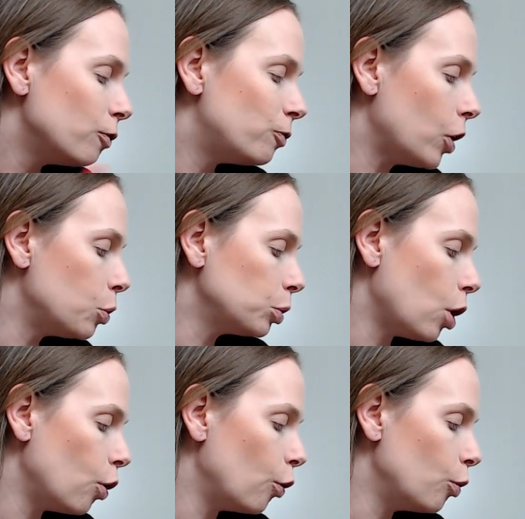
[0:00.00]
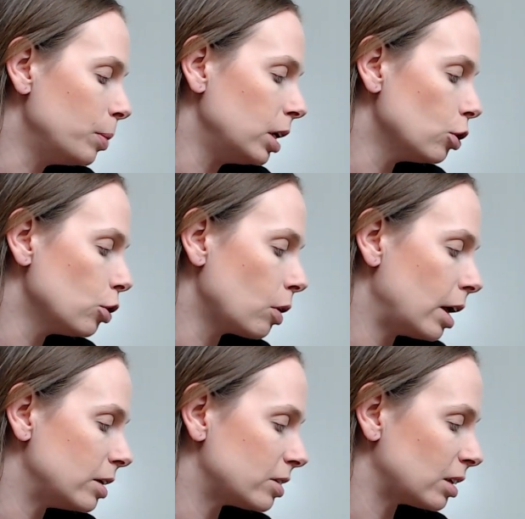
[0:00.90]
Phone Home here
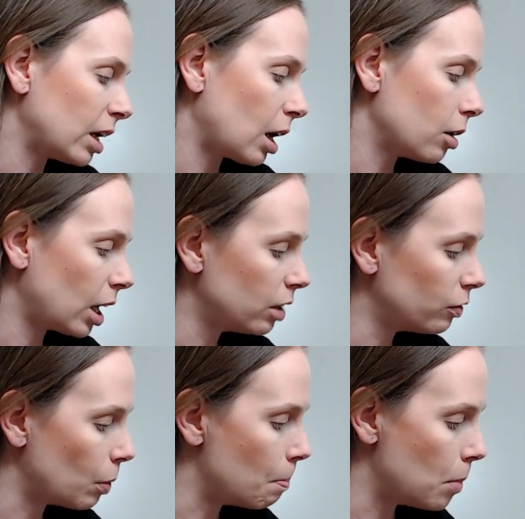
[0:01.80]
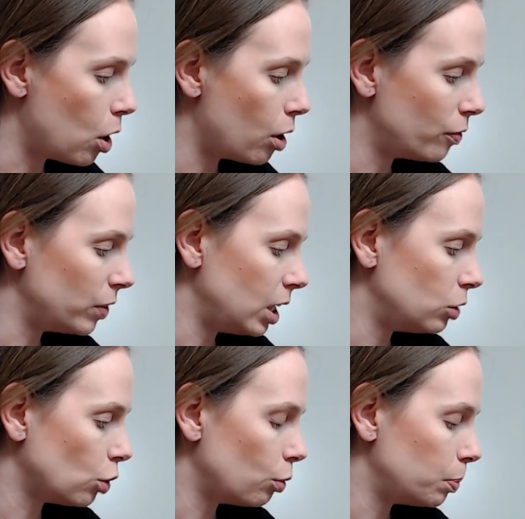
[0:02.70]
is like a kind of a
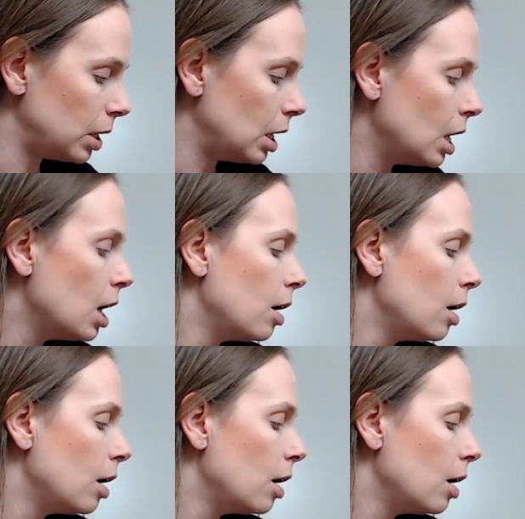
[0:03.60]
mauve-y, taupe-y.